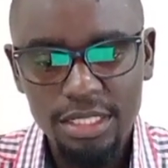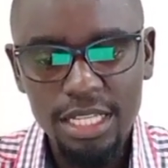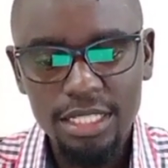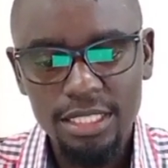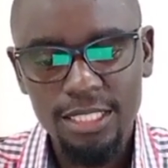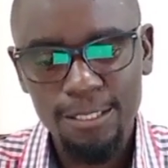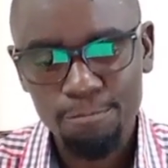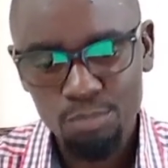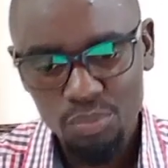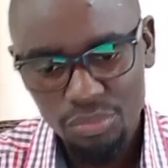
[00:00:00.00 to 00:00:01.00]

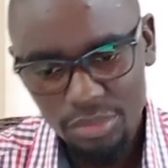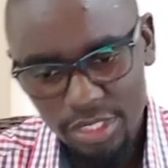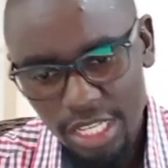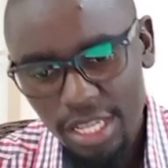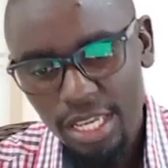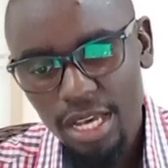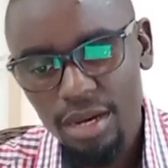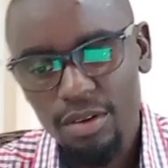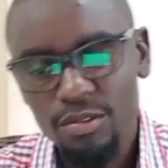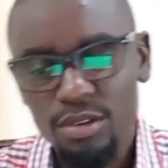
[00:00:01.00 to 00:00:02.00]
Just take care
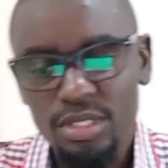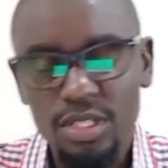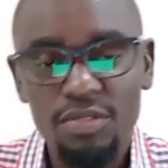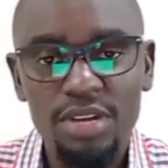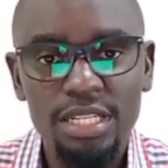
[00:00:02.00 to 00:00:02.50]
of yourself